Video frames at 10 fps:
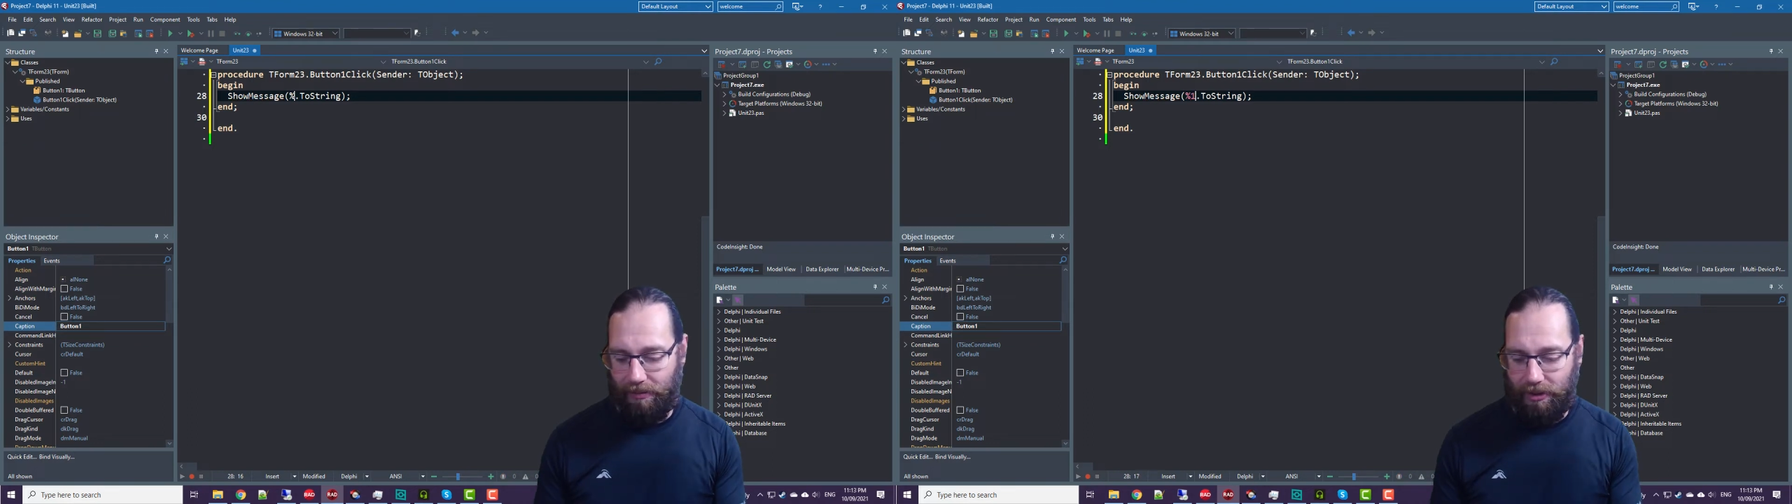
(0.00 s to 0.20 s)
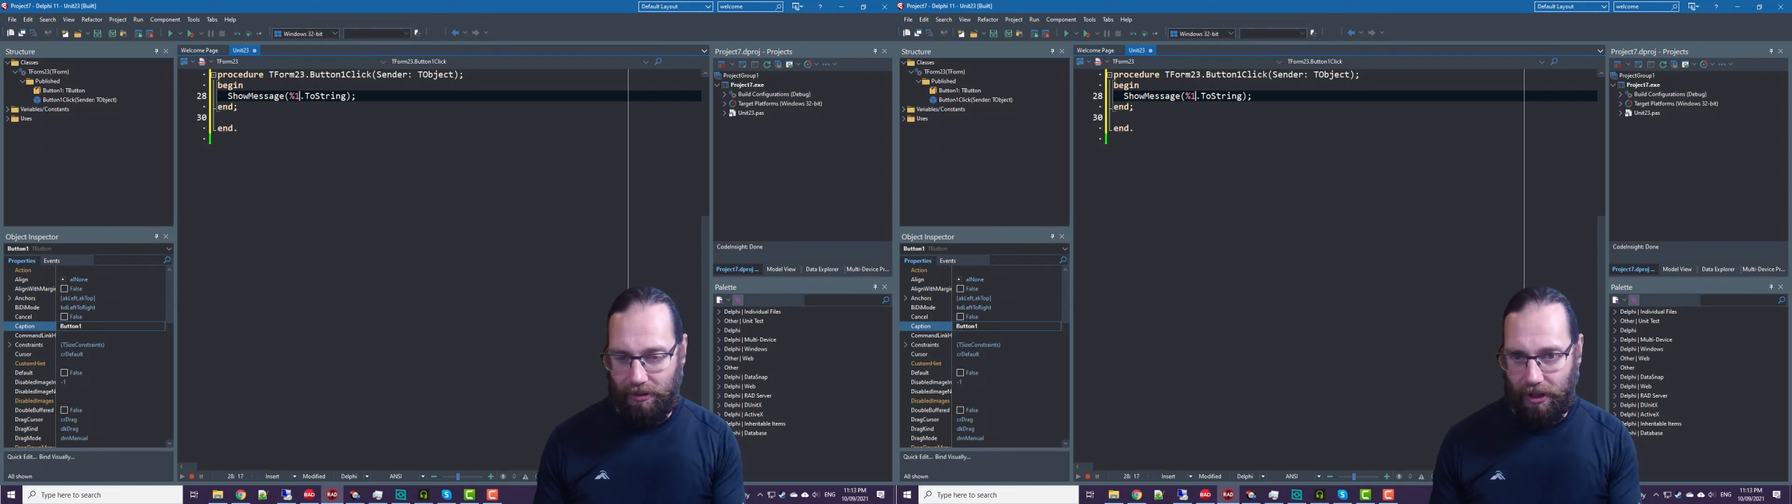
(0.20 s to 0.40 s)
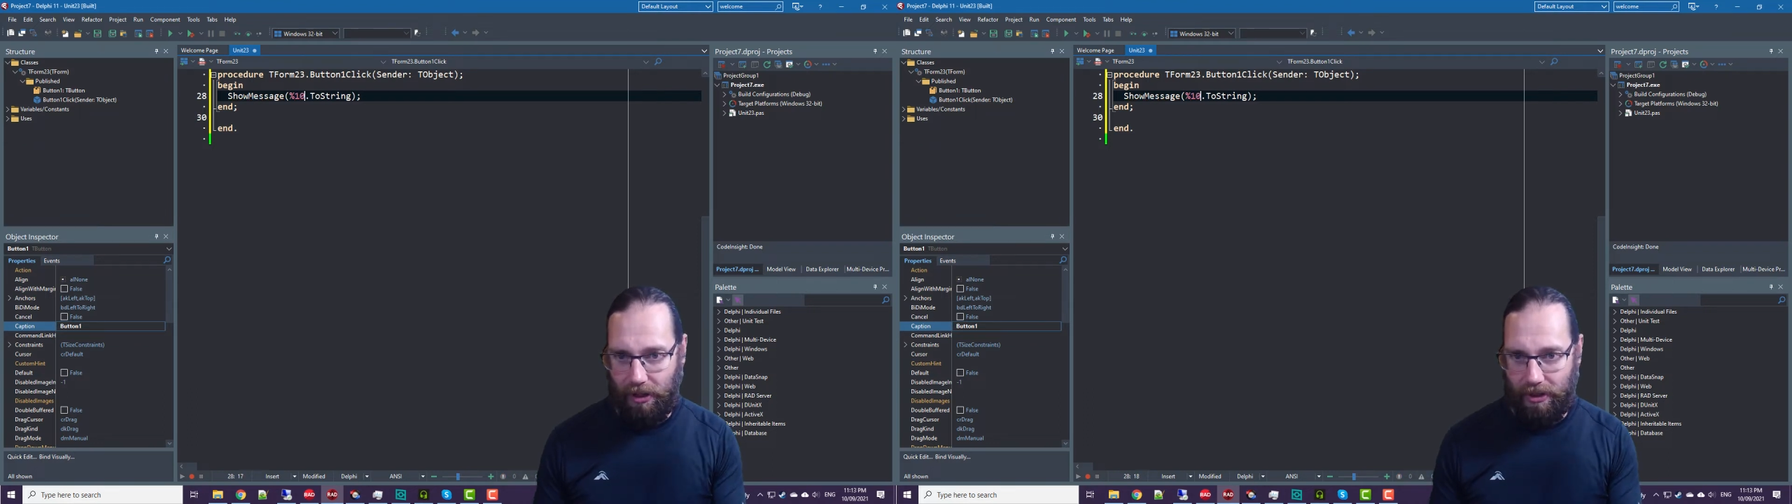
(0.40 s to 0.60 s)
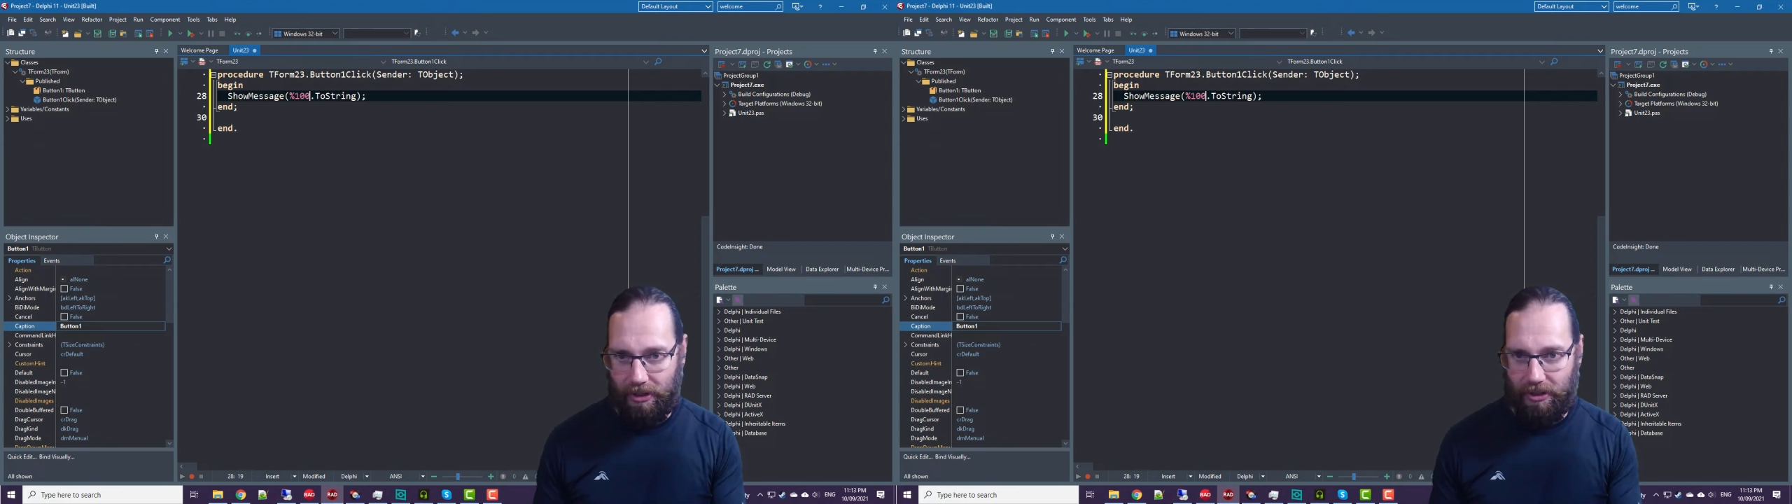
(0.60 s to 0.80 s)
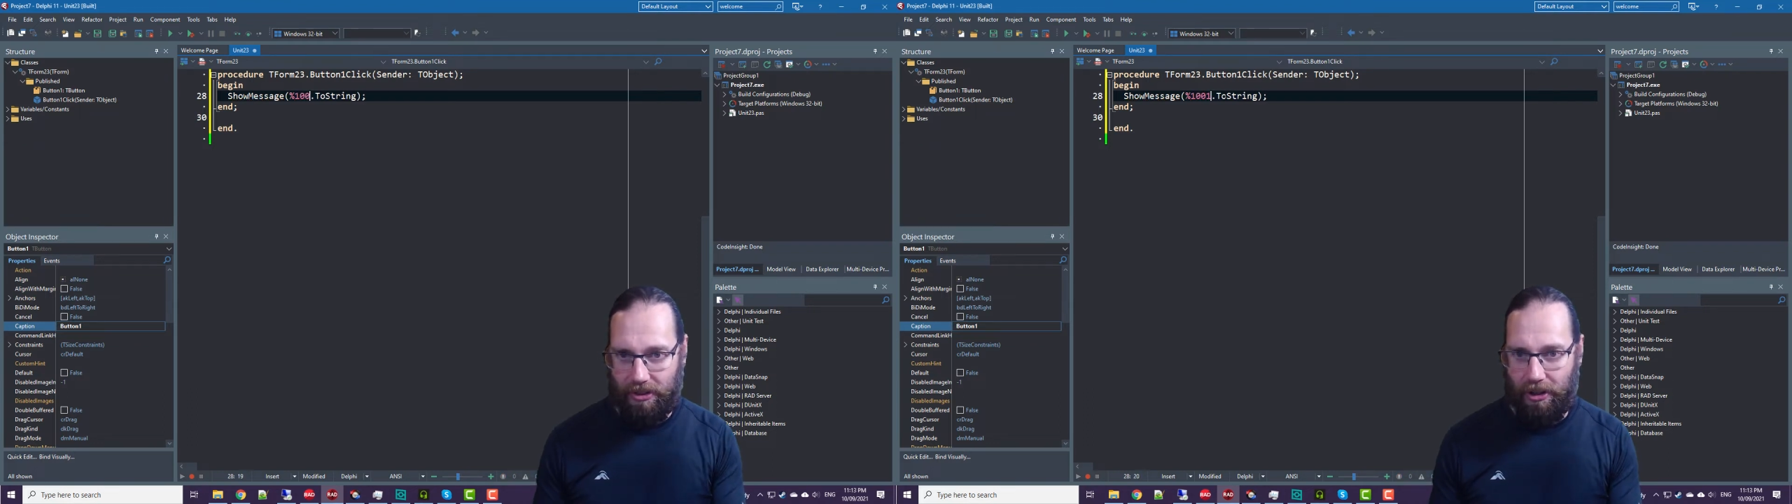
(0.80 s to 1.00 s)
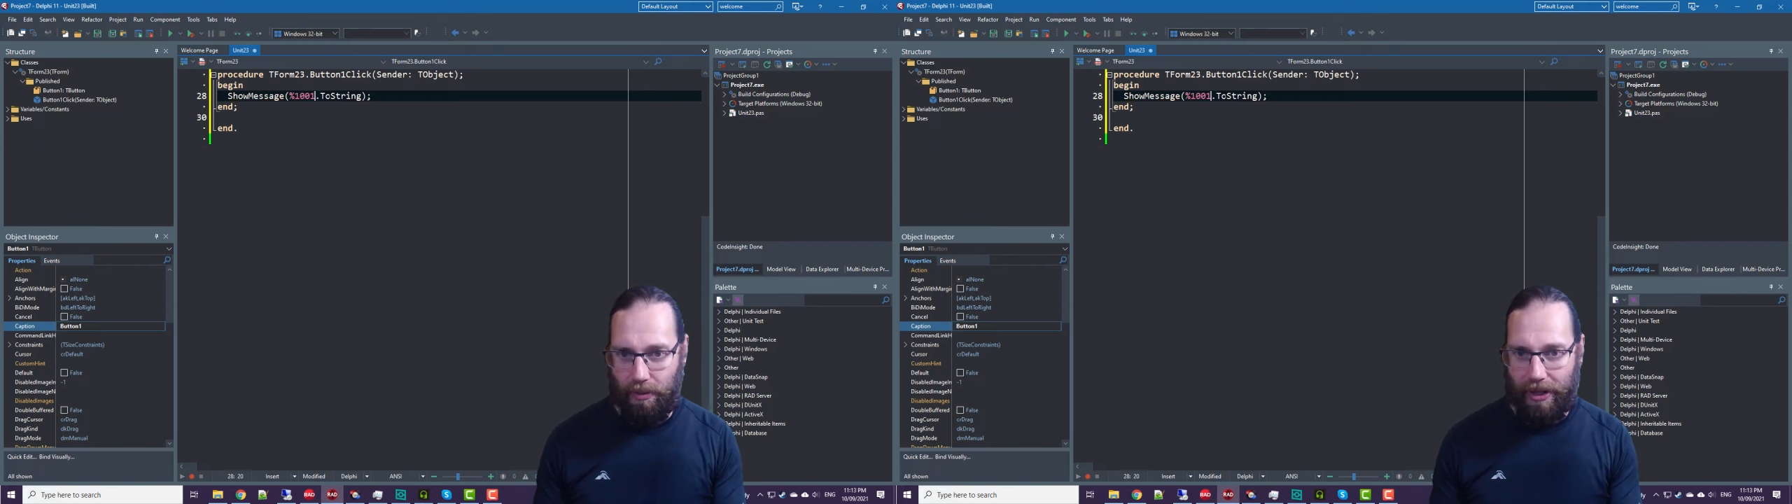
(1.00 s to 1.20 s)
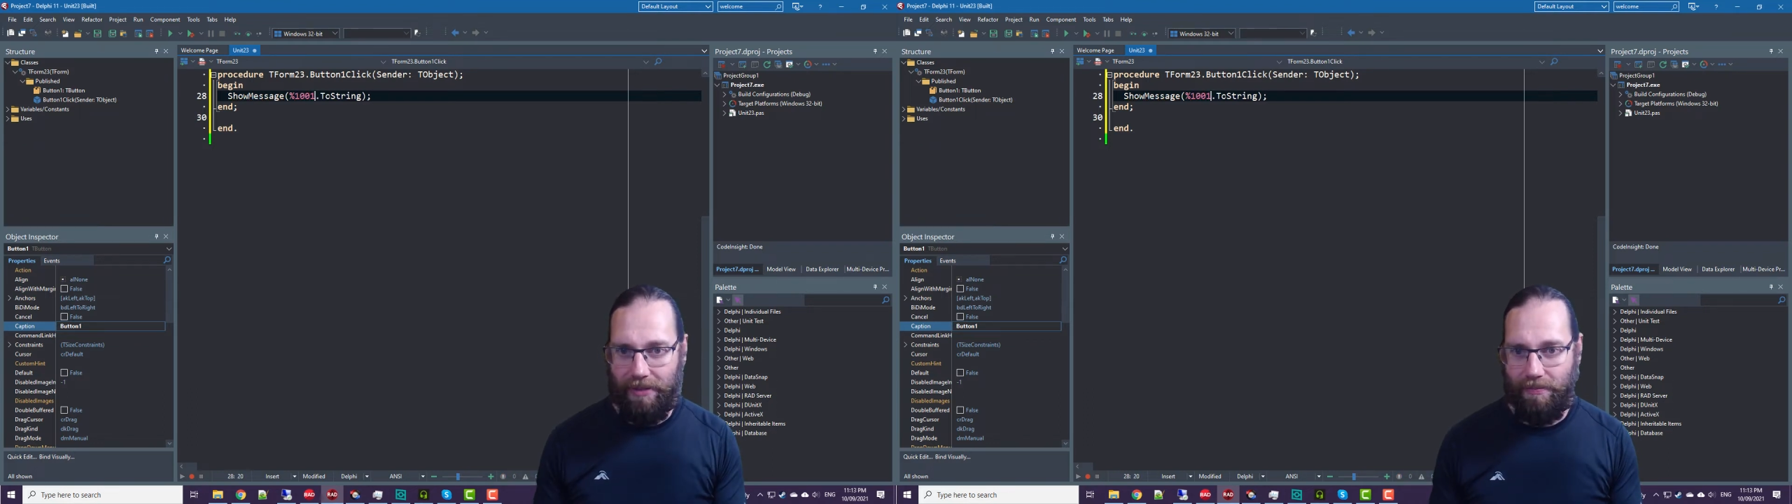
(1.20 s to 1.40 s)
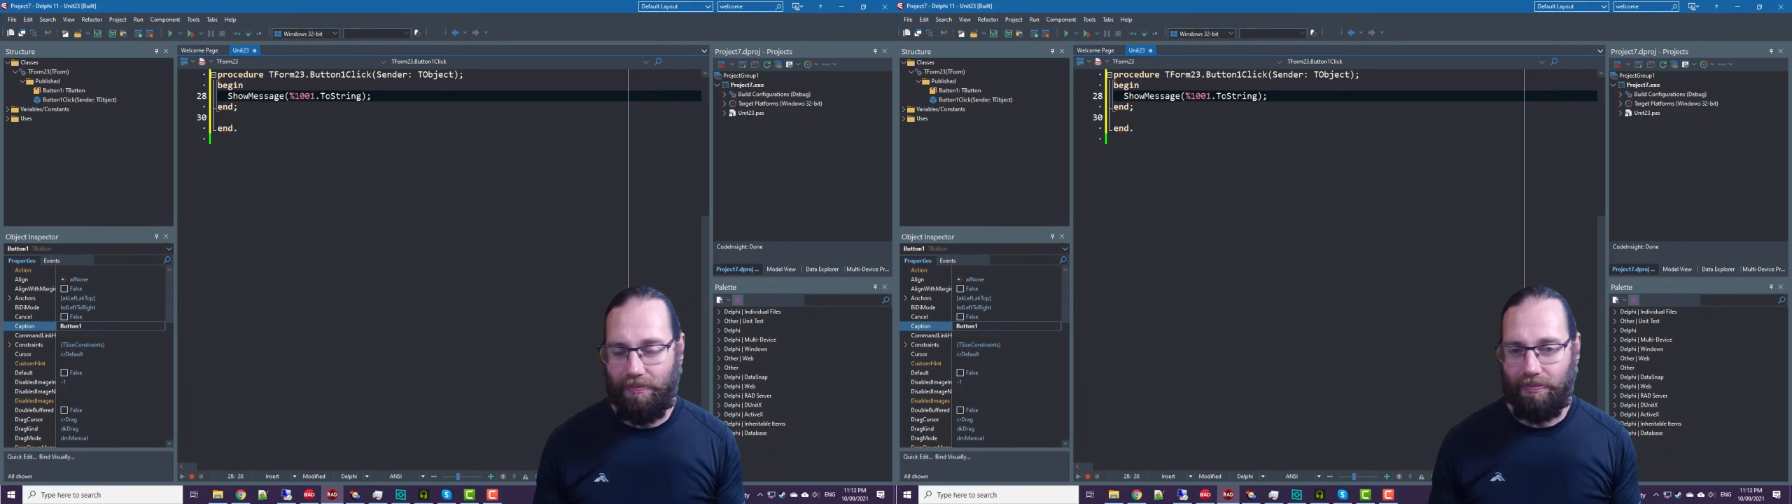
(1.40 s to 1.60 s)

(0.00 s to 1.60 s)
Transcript: So if I go on zero one, 1,